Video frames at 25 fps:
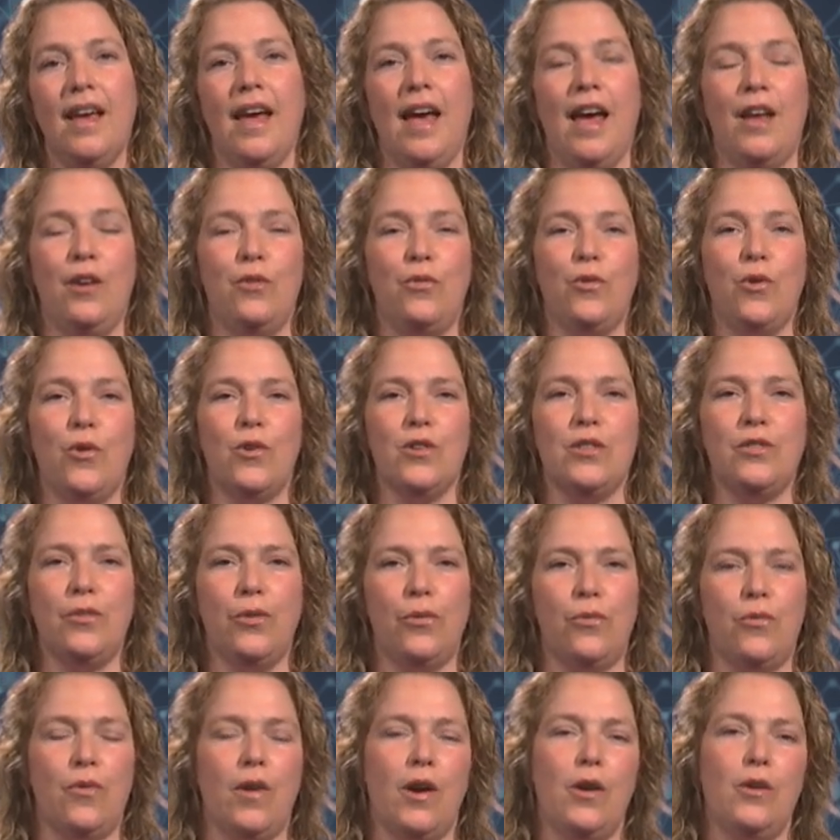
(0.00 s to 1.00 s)
And of course,
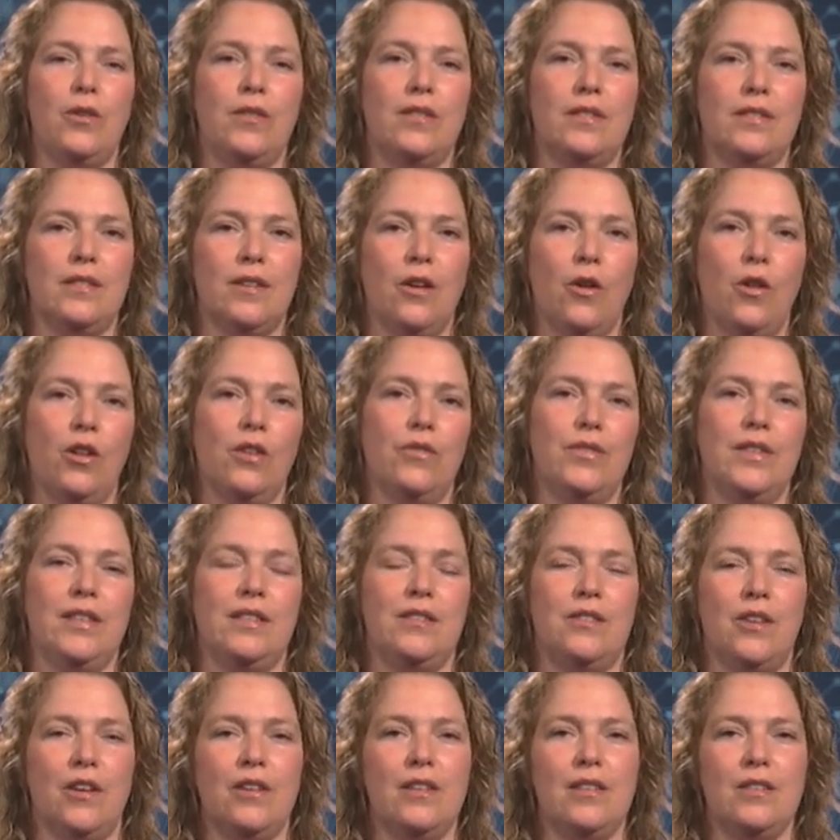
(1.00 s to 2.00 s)
throughout all of these
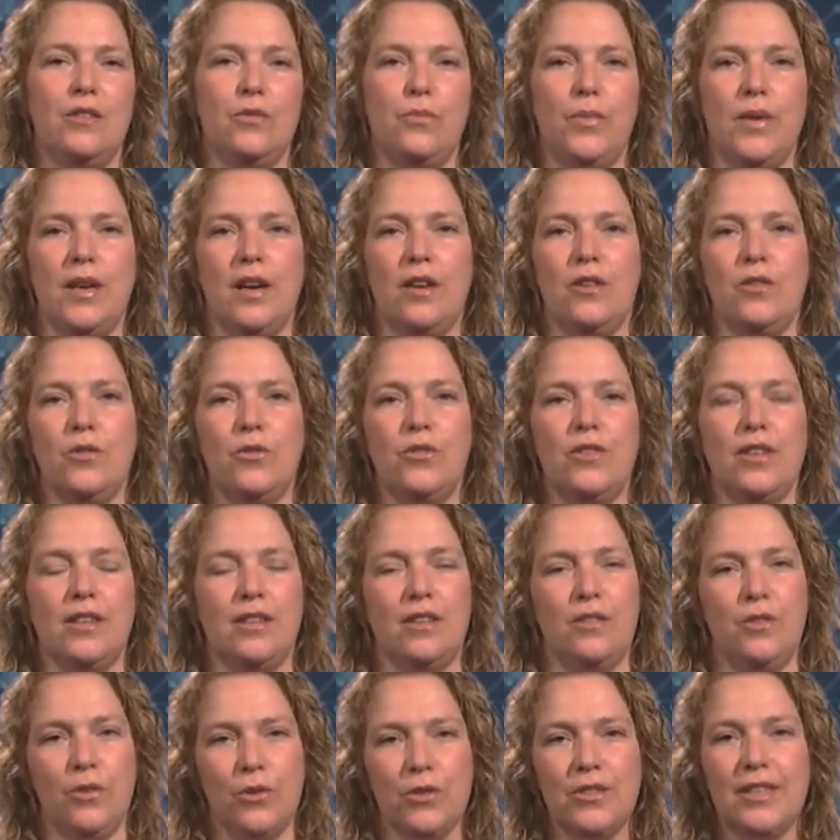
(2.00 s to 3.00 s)
studies, we are
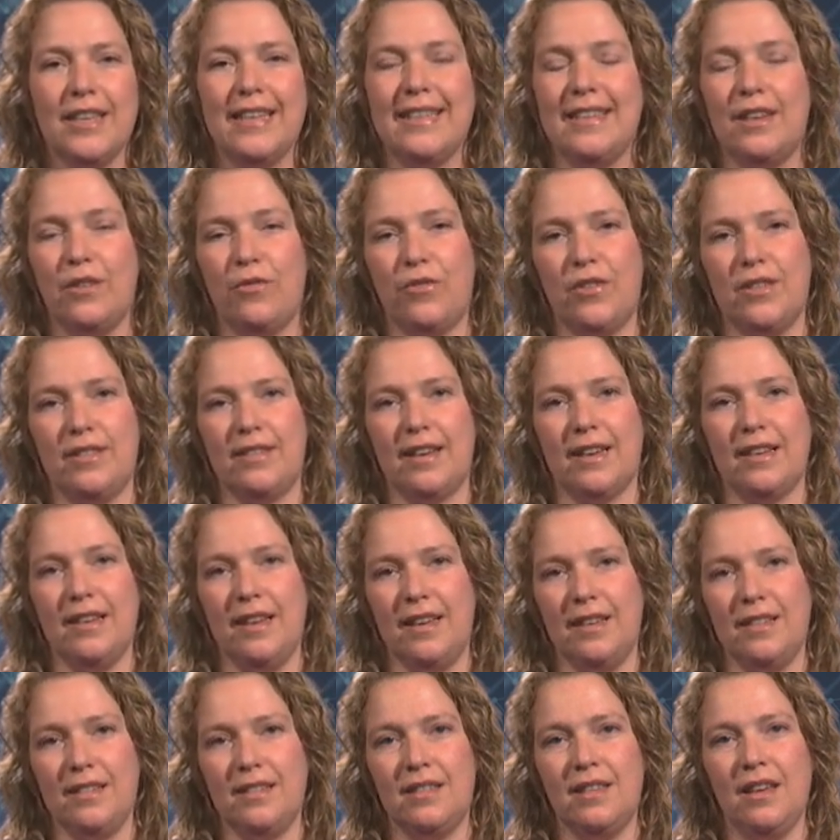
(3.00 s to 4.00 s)
using different
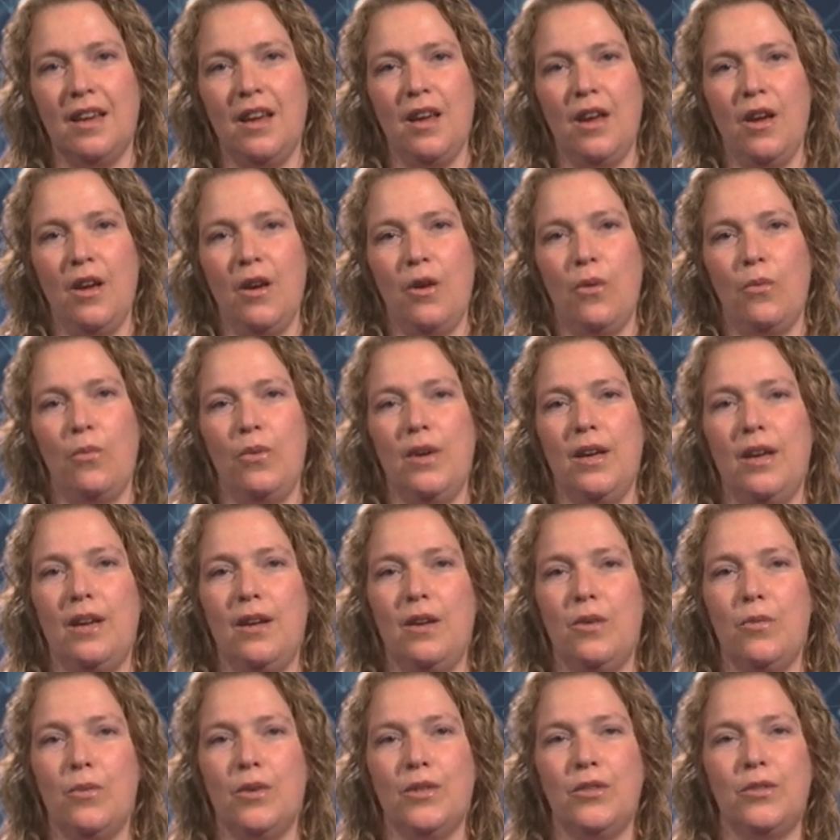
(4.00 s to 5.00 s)
techniques.
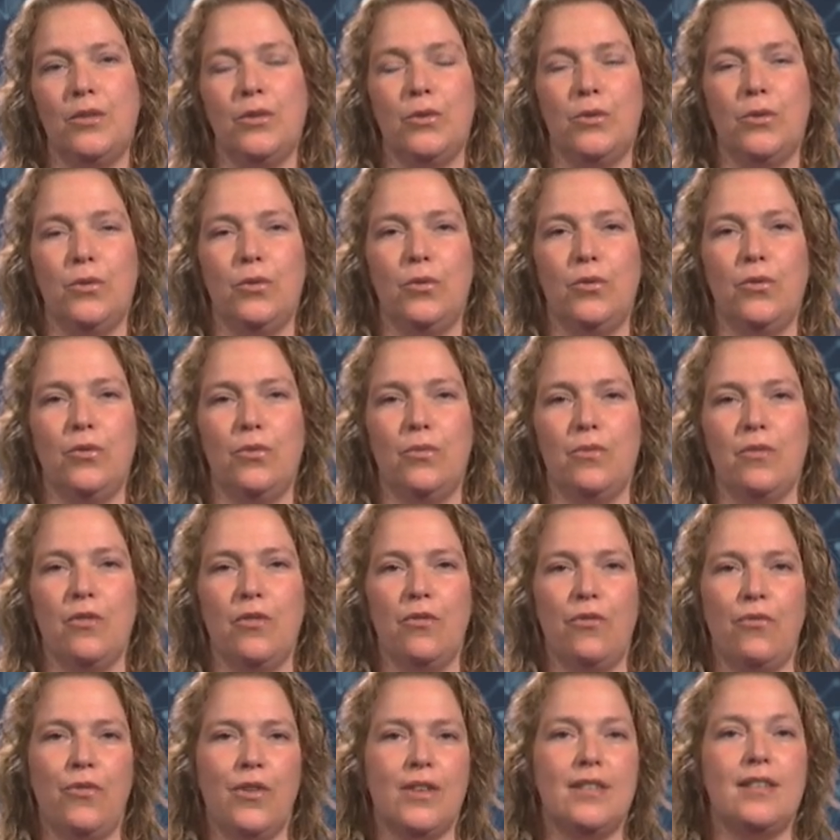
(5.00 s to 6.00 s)
We want to
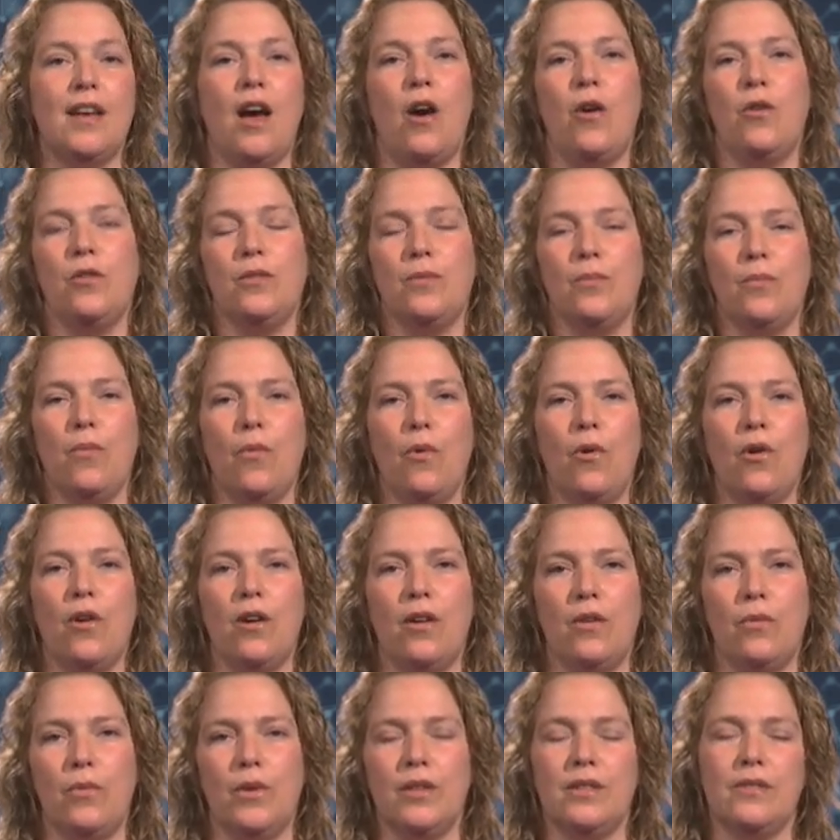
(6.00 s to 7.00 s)
fuzz out
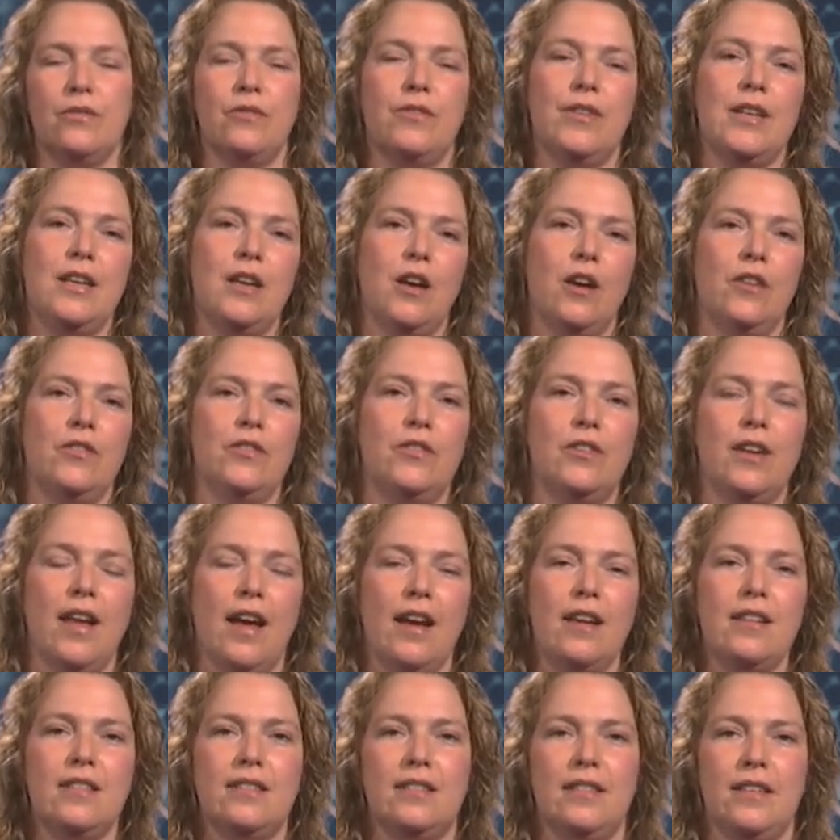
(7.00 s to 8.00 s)
more what really
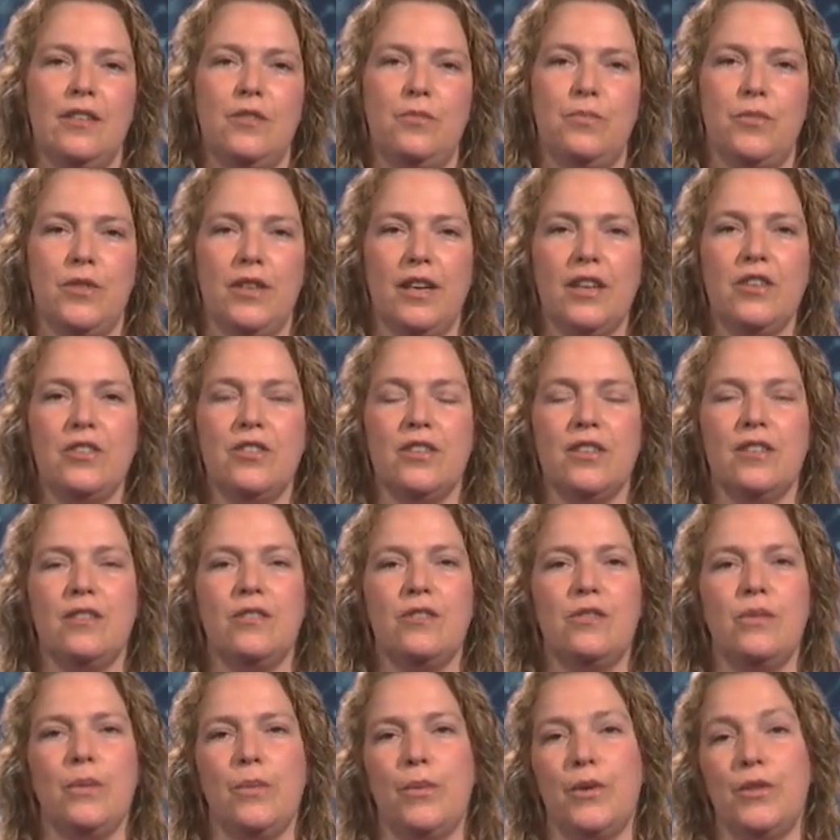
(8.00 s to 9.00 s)
underlies these
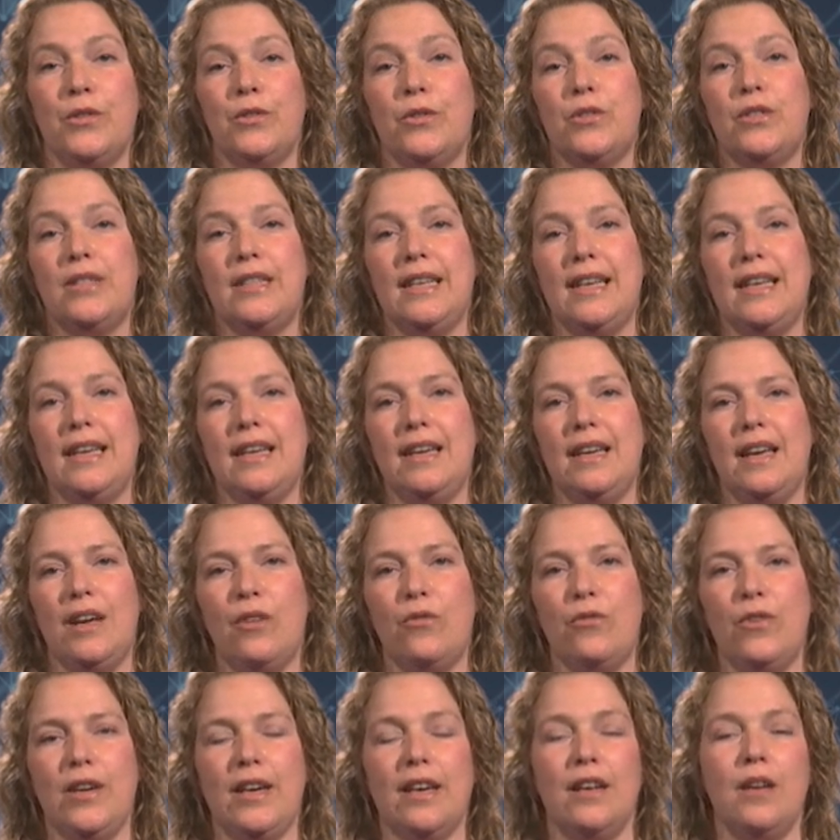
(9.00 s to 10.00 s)
predictions. We want to see
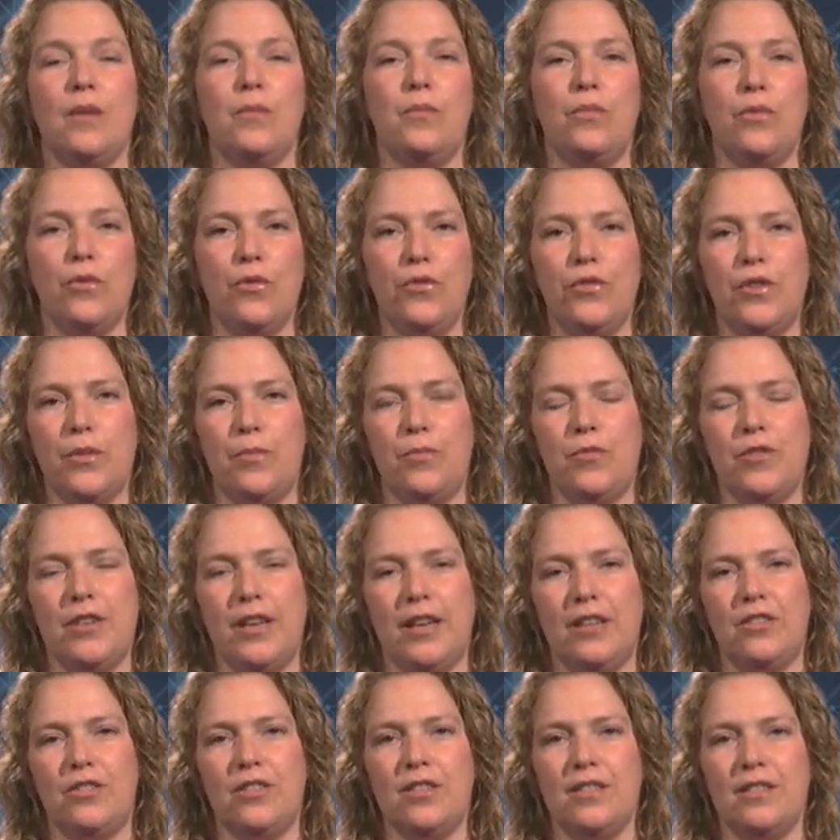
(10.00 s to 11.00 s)
if we can improve the
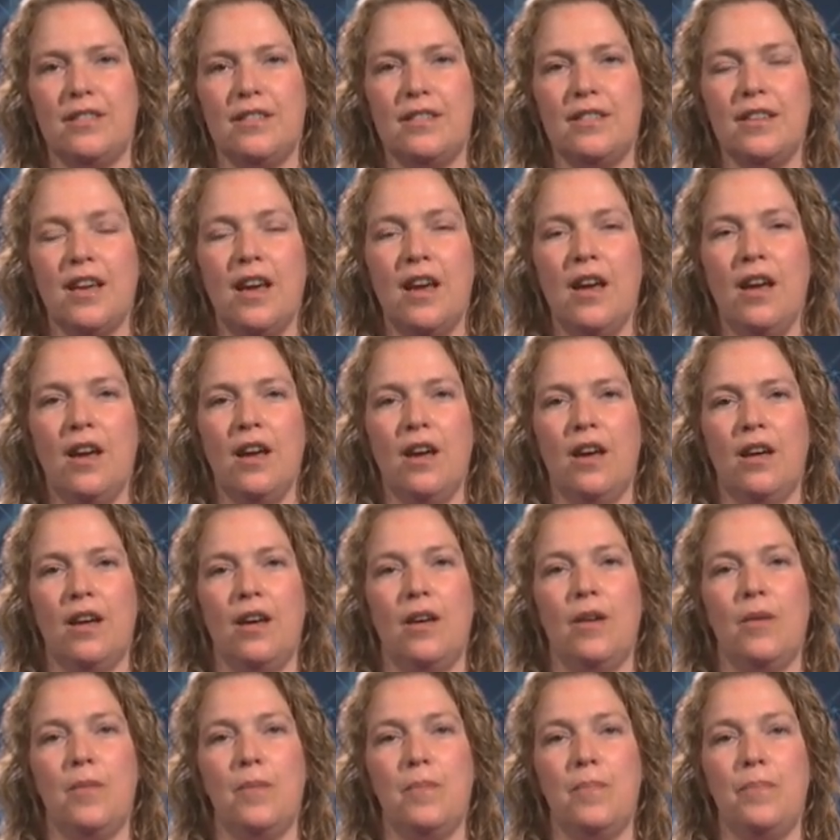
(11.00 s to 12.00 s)
predictions.
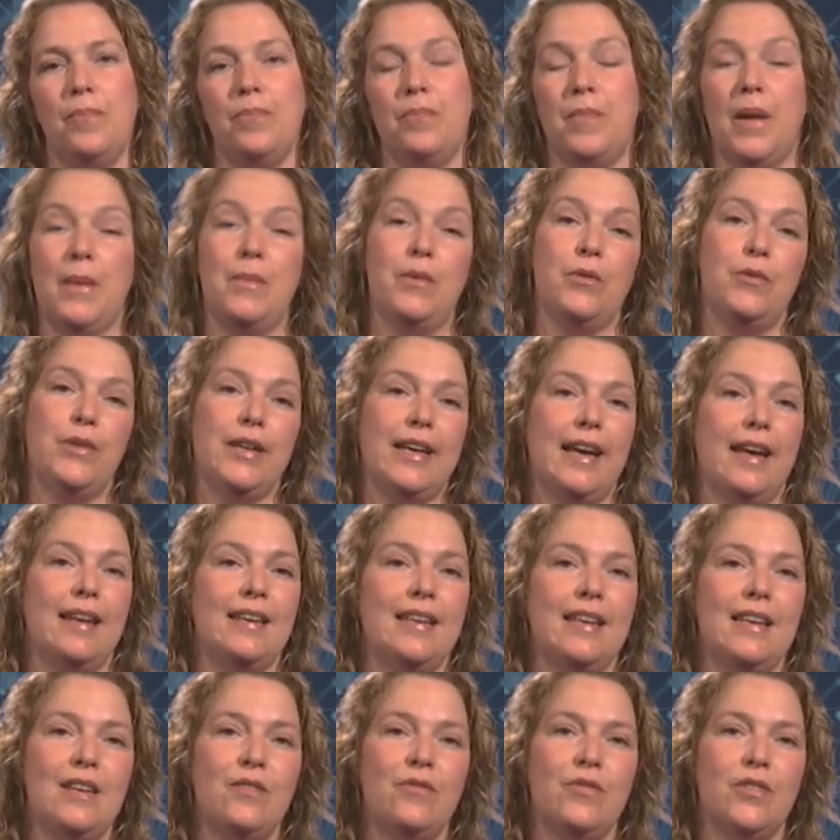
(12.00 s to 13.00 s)
Um, maybe we
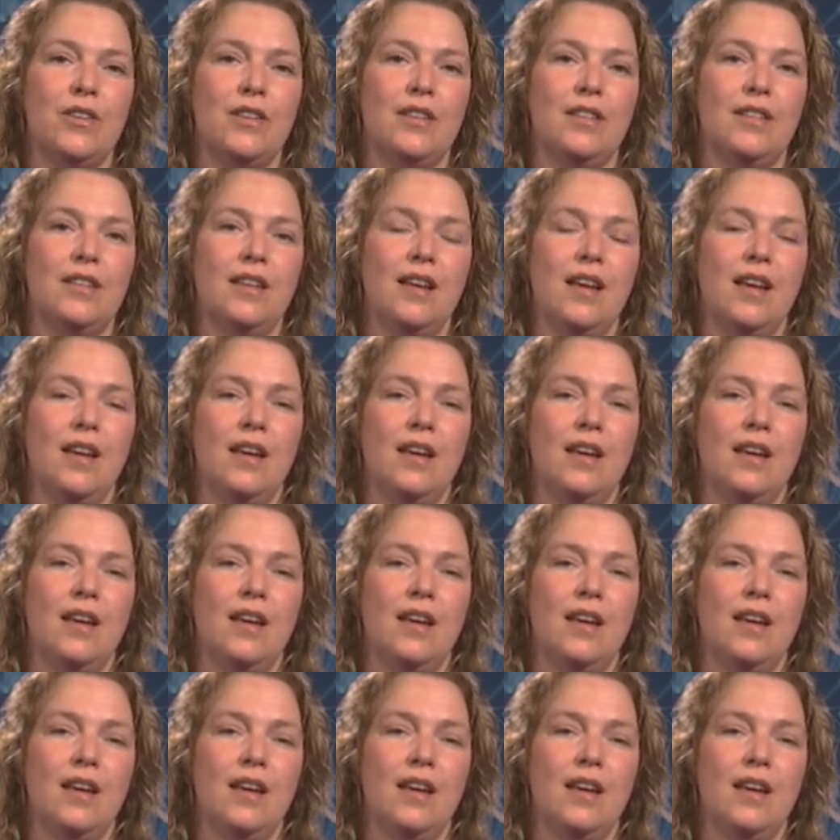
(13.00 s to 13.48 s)
can even